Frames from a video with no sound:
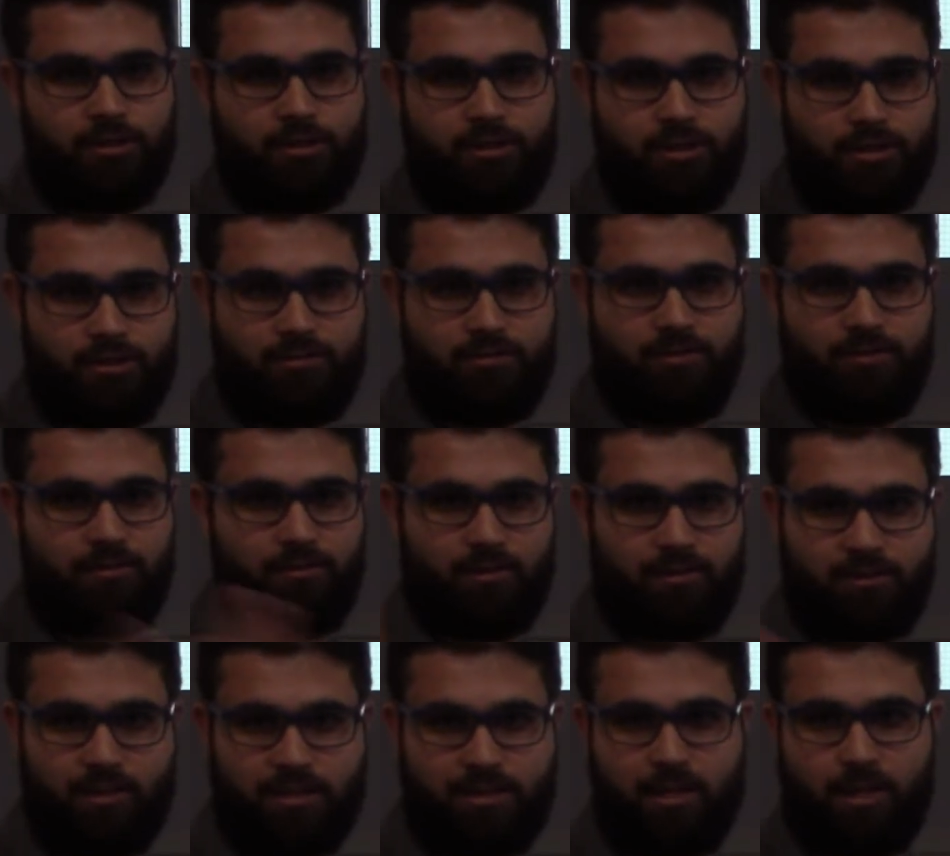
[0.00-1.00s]
It's just
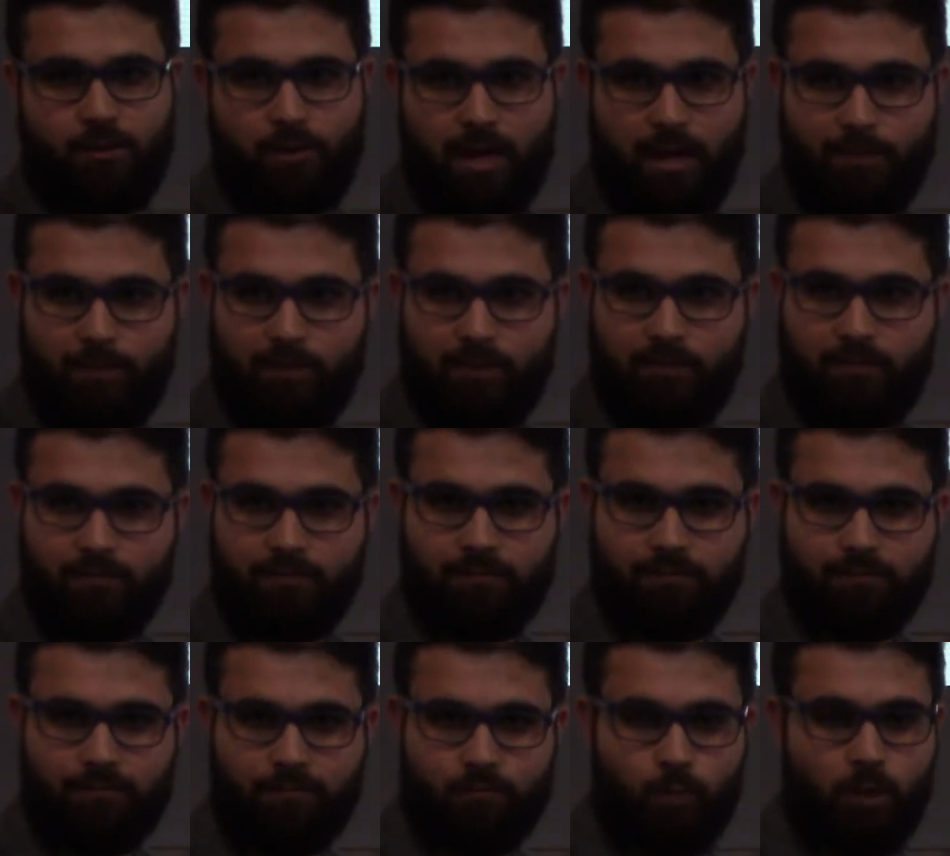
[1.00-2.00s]
that's how it happened.
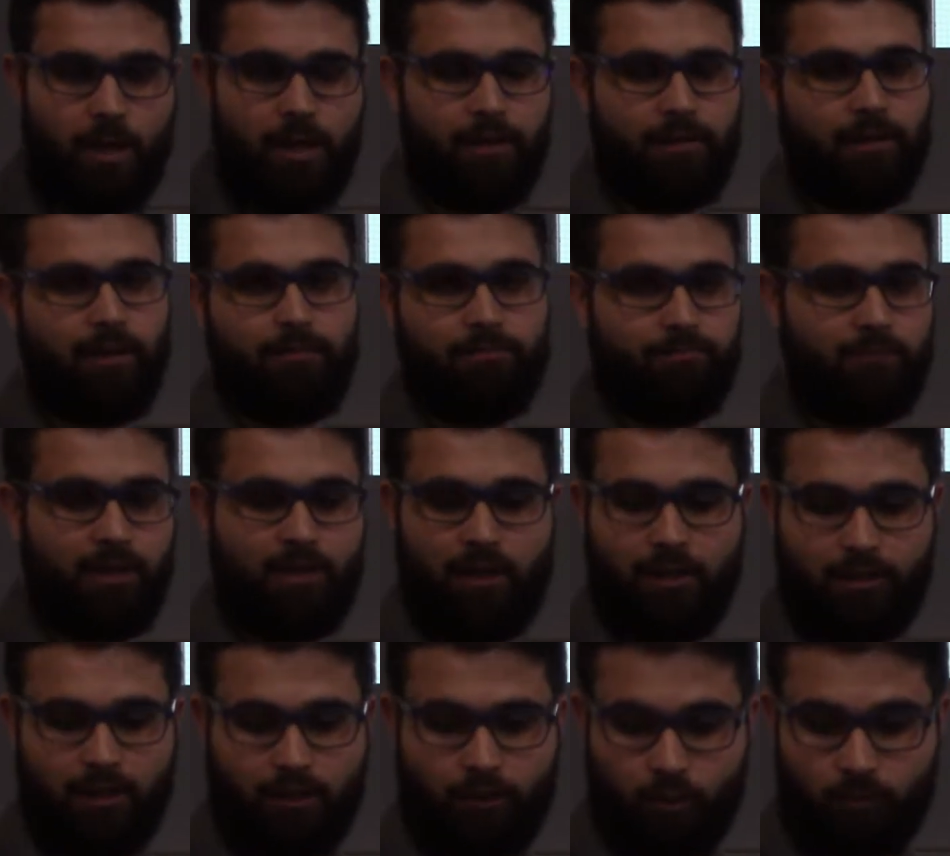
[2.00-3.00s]
Why?
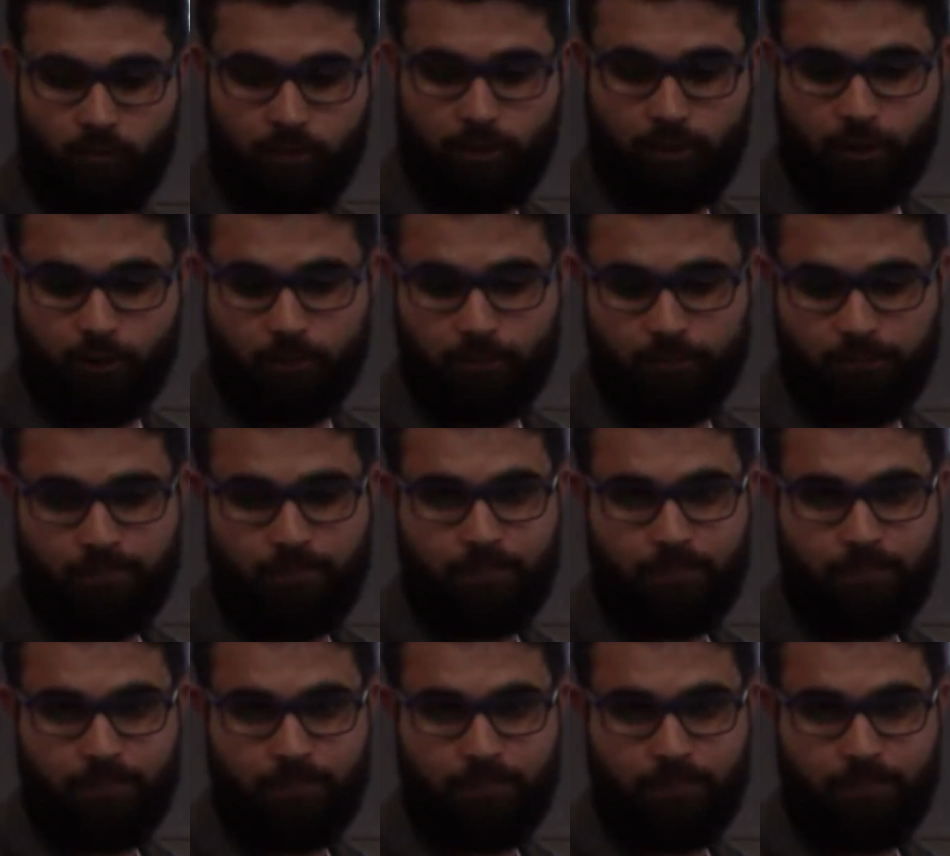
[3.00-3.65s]
I don't really know.